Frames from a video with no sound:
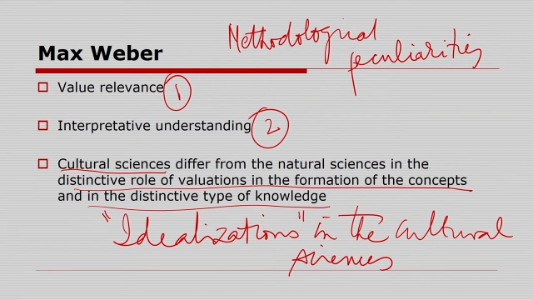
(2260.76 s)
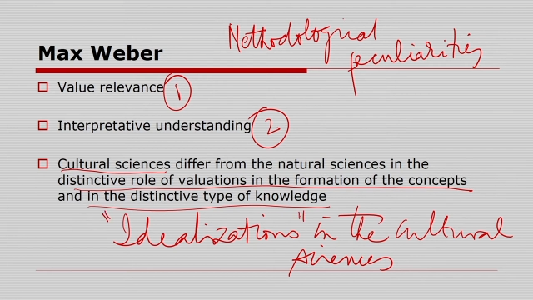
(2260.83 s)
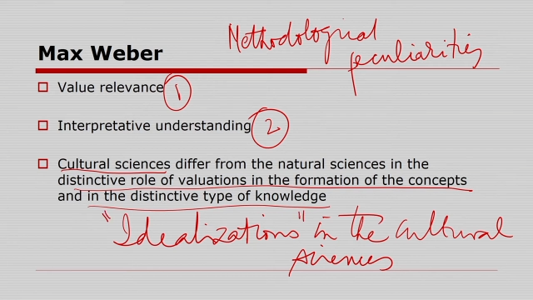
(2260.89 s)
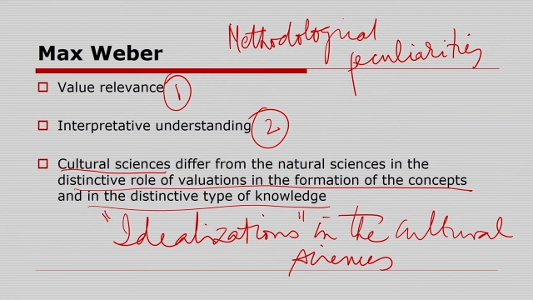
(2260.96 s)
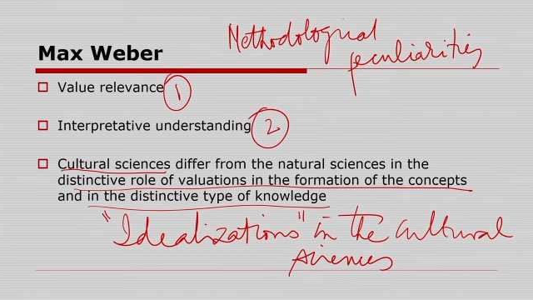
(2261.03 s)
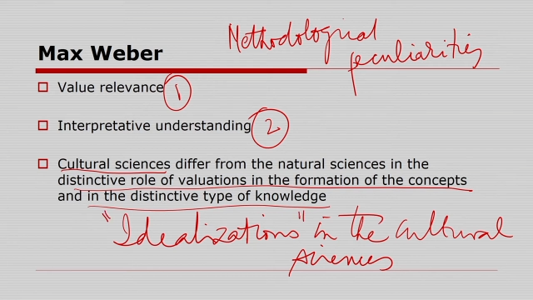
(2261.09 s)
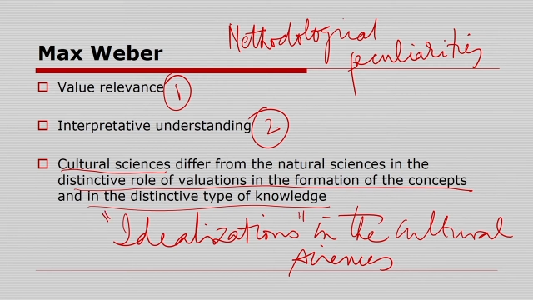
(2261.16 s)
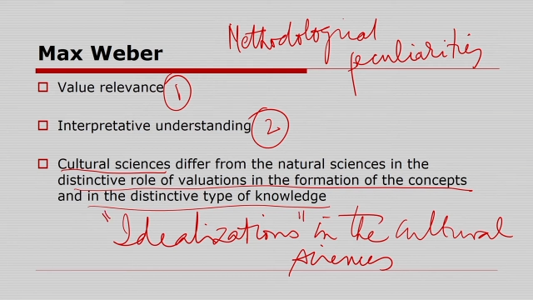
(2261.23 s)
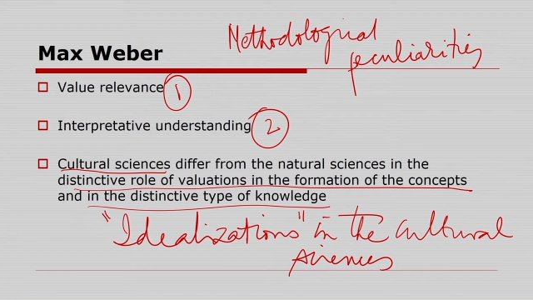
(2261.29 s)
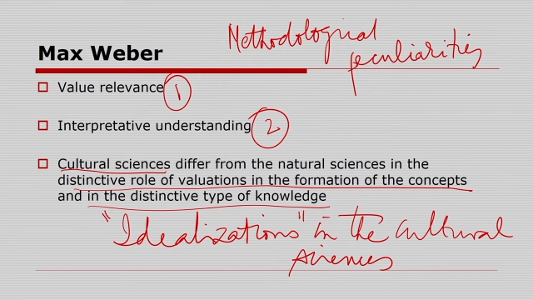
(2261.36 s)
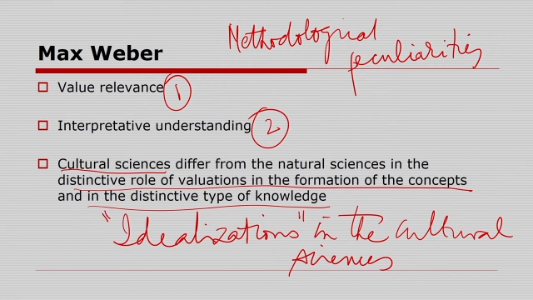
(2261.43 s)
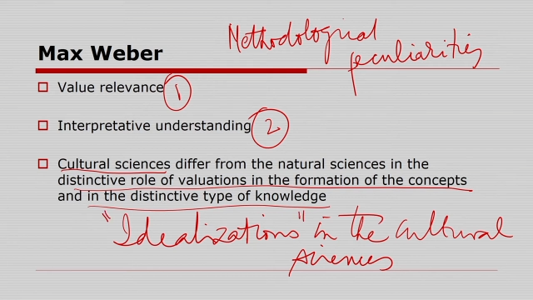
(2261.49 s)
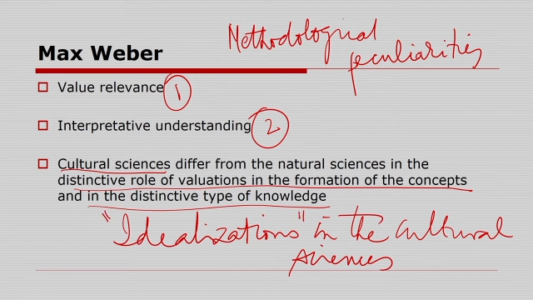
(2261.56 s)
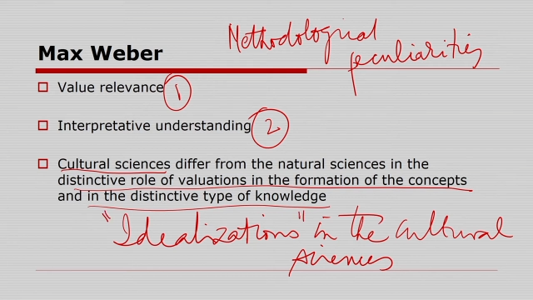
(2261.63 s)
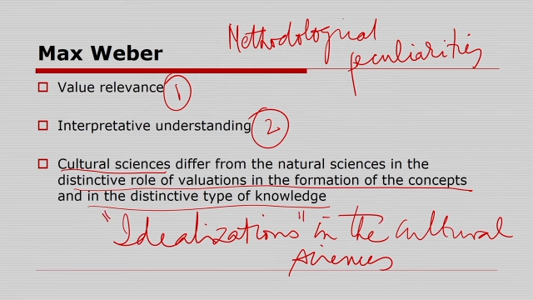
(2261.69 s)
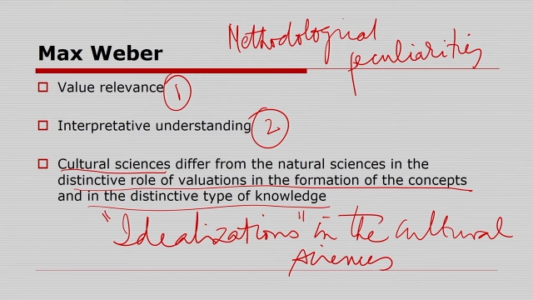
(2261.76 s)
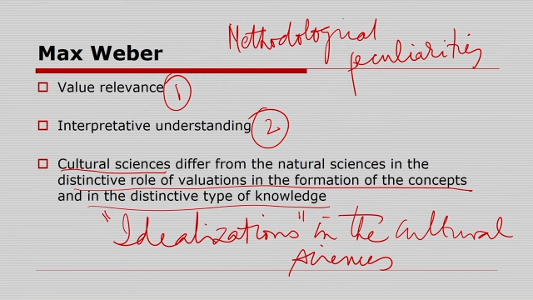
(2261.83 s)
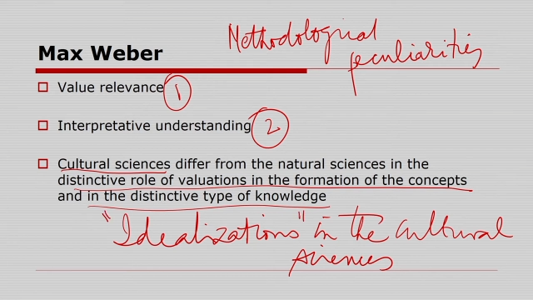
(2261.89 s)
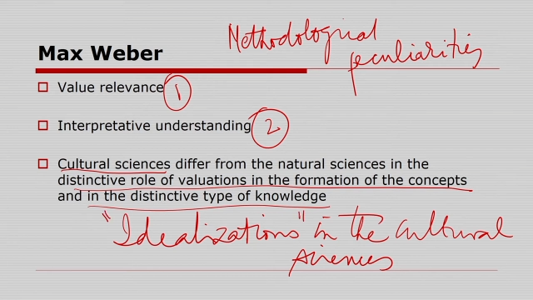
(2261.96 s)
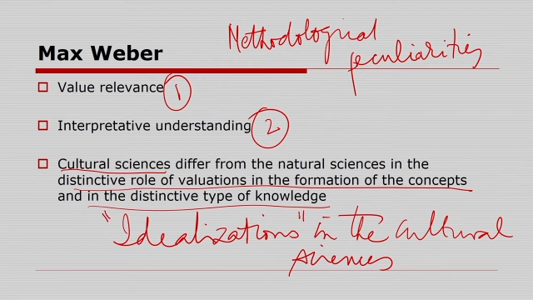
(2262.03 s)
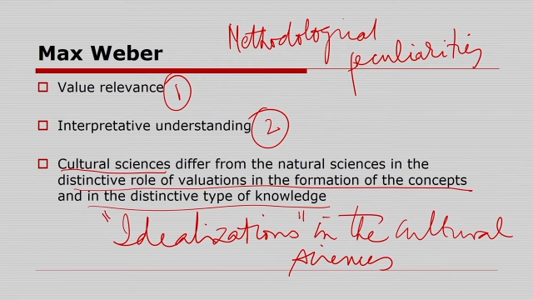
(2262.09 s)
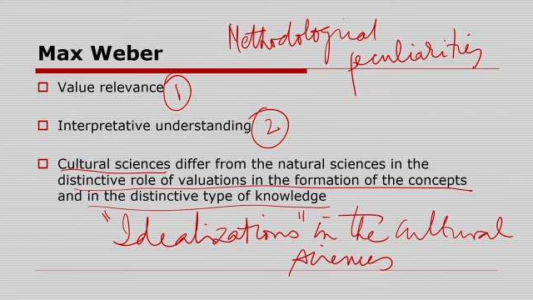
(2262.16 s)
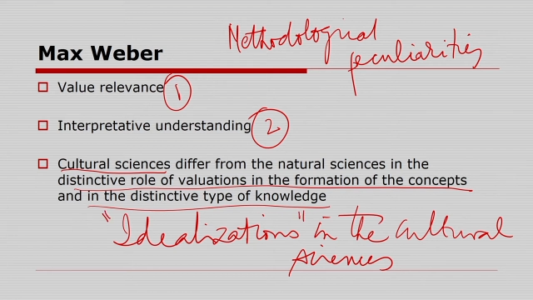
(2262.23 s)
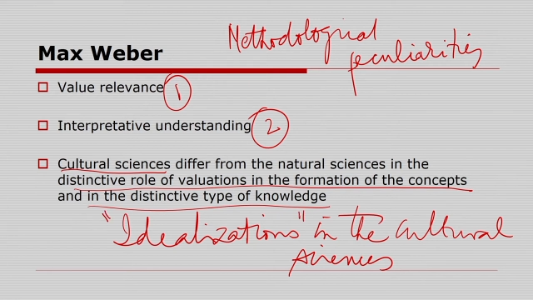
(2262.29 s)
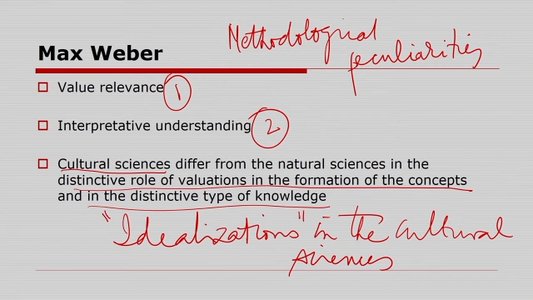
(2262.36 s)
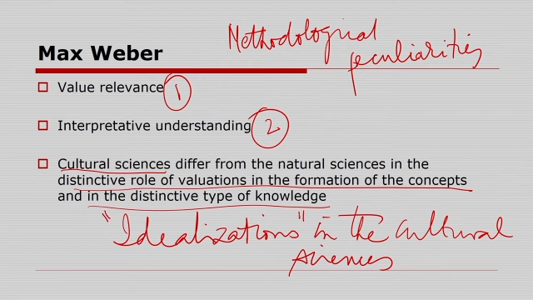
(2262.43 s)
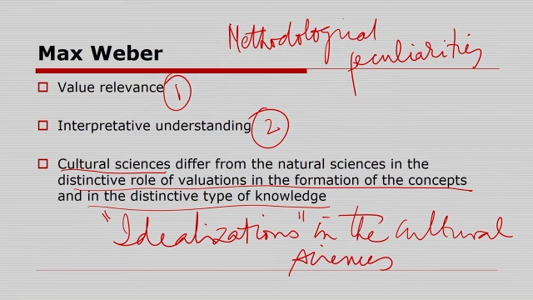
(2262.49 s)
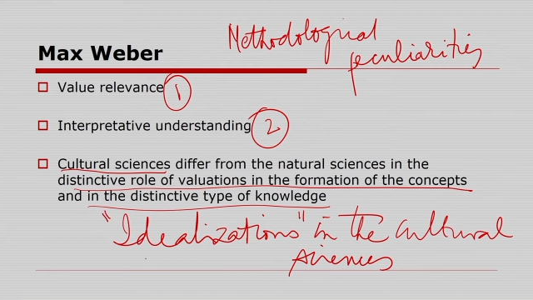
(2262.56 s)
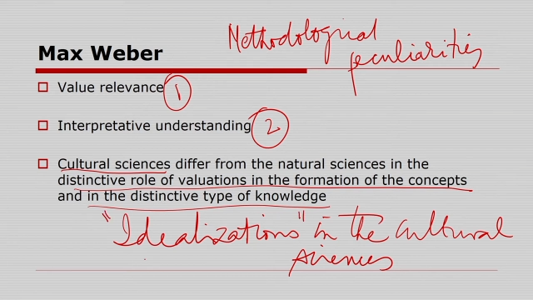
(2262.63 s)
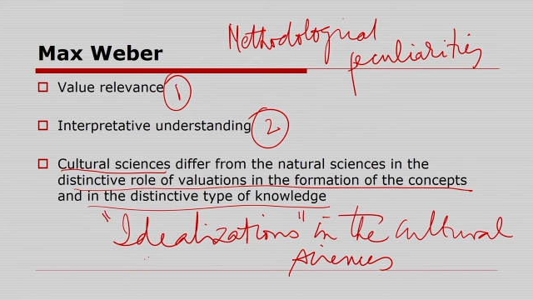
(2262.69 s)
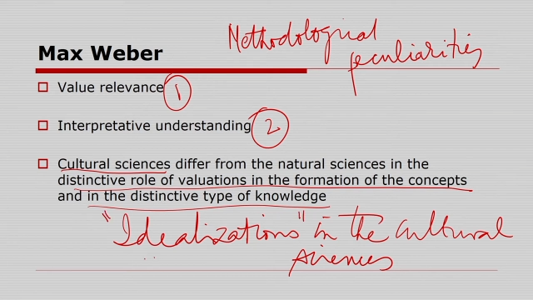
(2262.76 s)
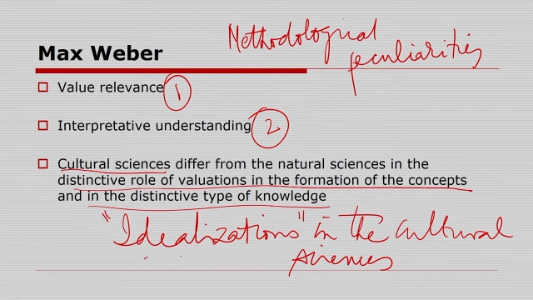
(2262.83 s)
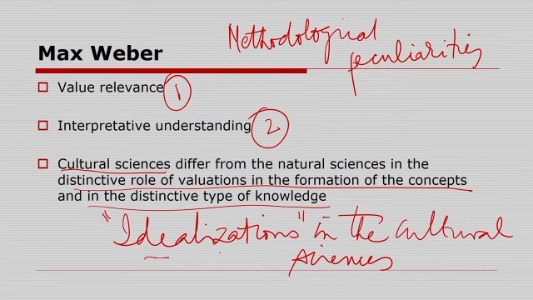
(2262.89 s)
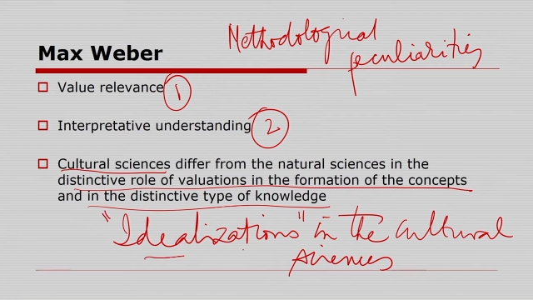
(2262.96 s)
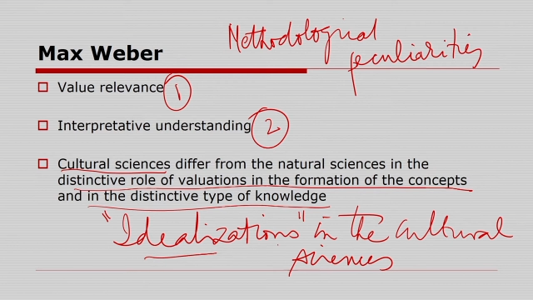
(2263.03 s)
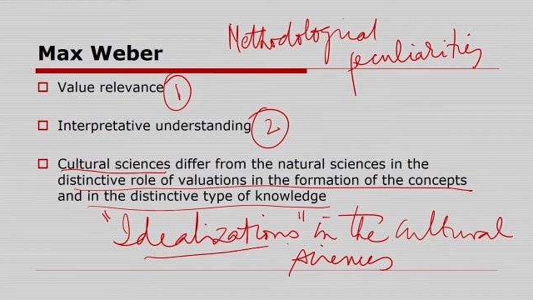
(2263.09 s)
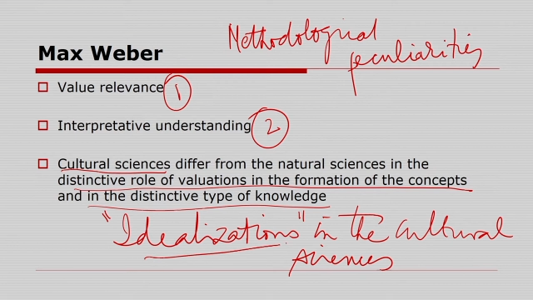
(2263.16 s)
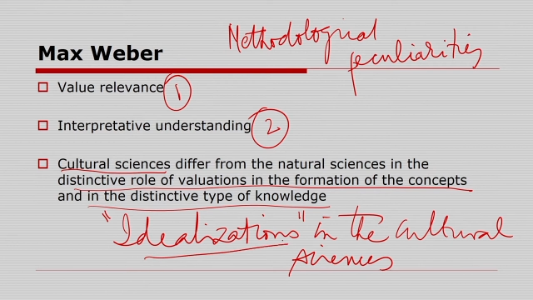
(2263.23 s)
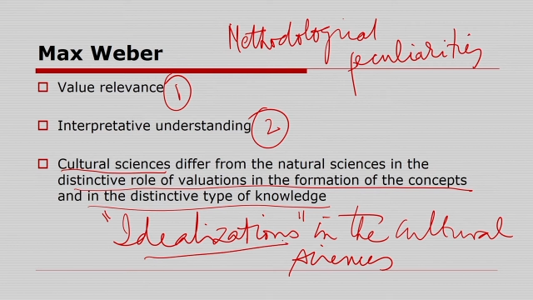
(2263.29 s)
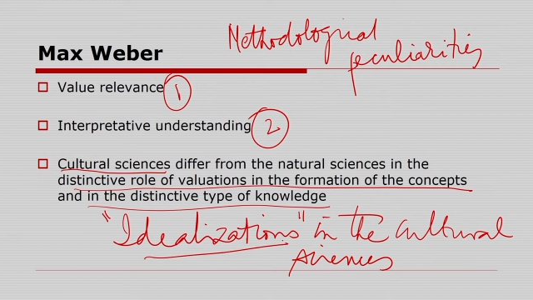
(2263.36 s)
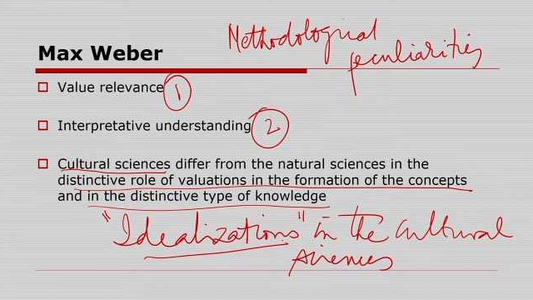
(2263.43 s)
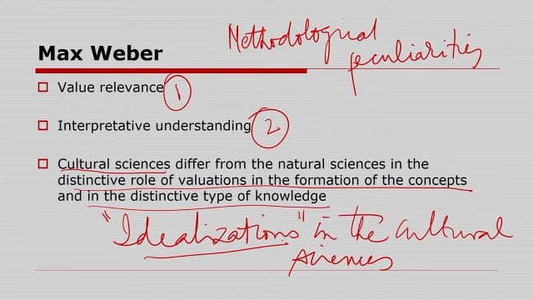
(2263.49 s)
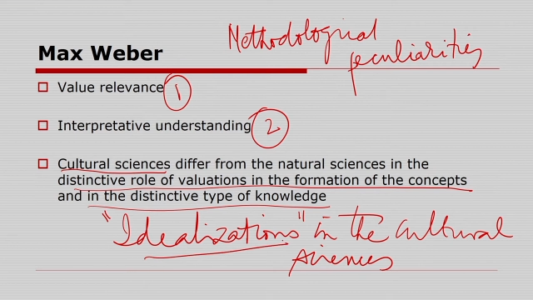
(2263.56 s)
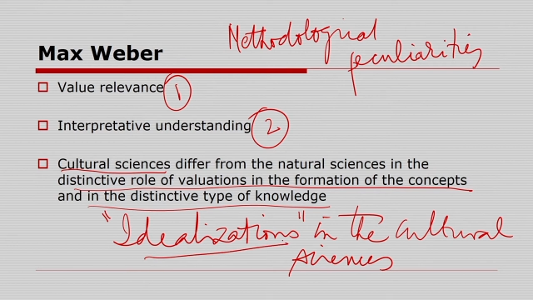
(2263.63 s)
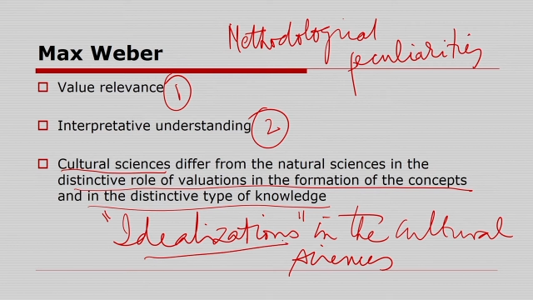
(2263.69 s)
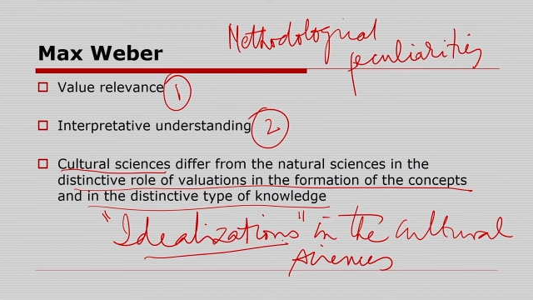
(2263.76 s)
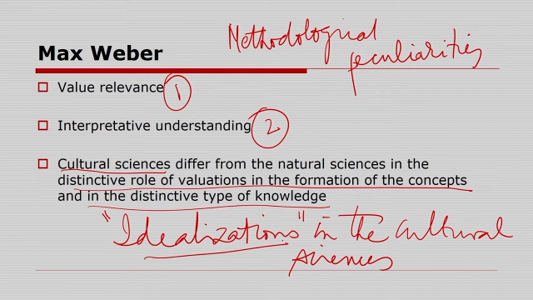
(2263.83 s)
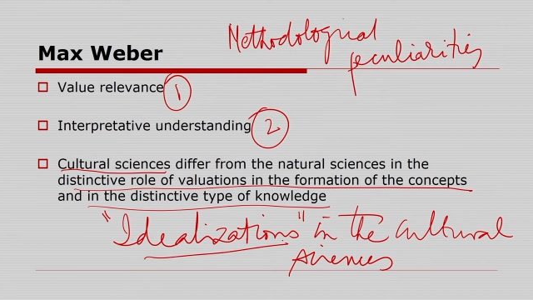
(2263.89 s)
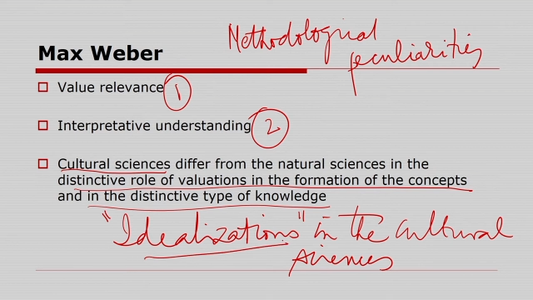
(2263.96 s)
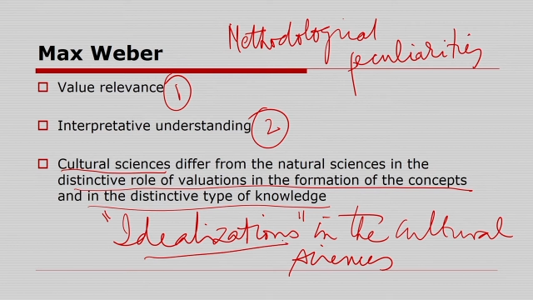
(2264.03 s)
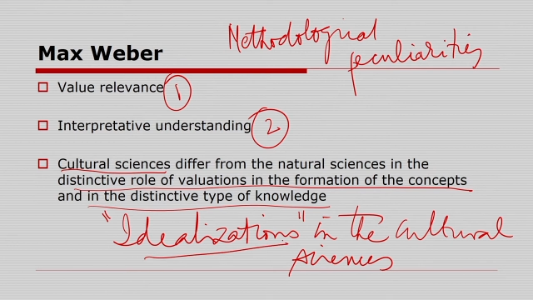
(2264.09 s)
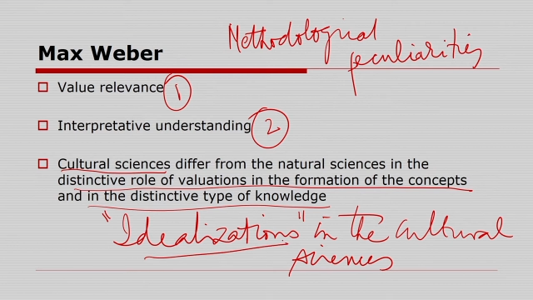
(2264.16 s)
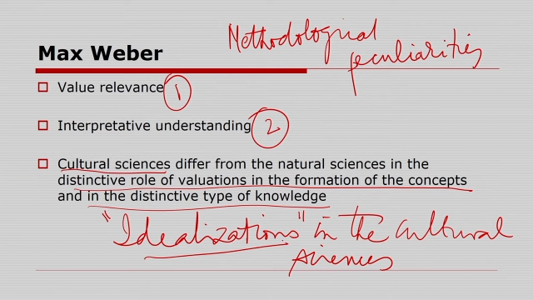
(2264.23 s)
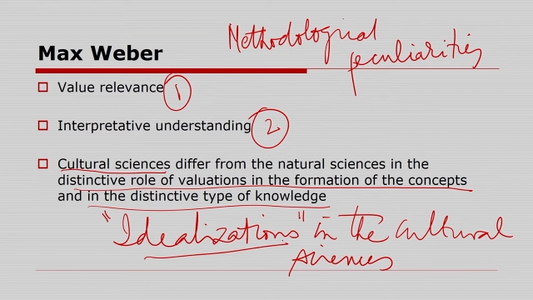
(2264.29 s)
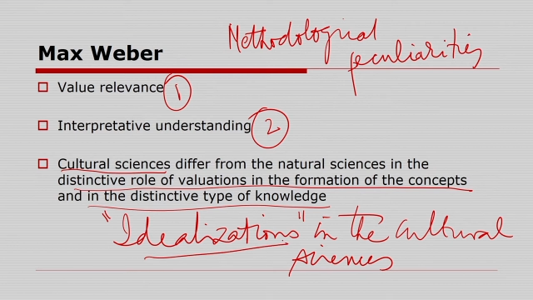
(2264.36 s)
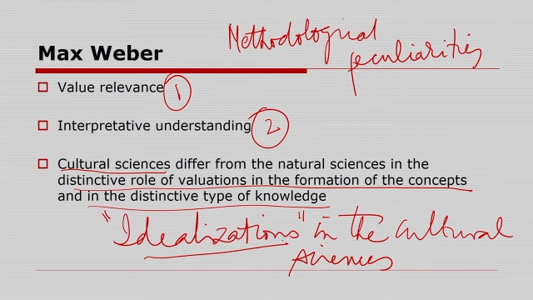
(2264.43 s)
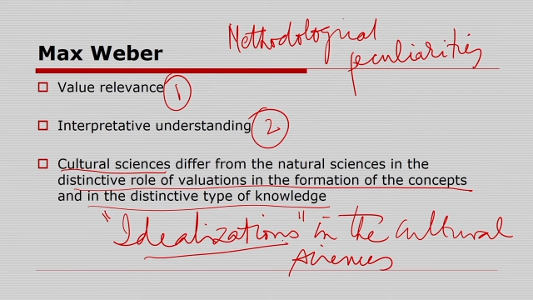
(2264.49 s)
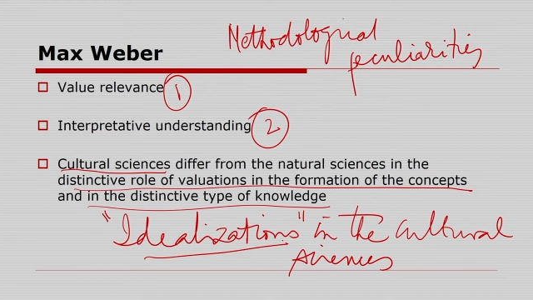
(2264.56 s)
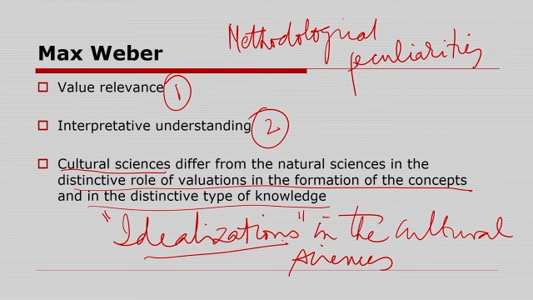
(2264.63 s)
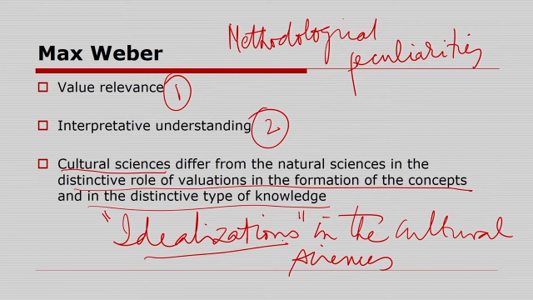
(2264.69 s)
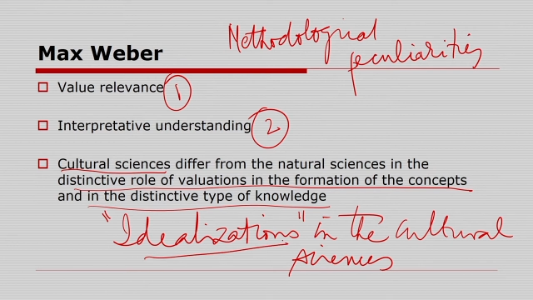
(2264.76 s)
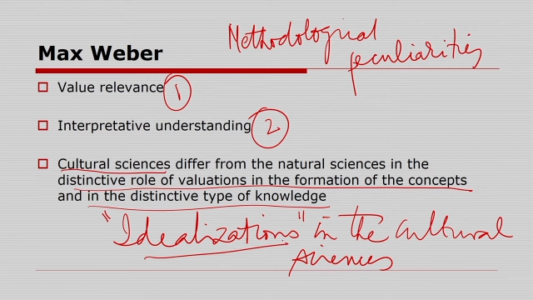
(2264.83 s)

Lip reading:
Nobody's mouth can be seen.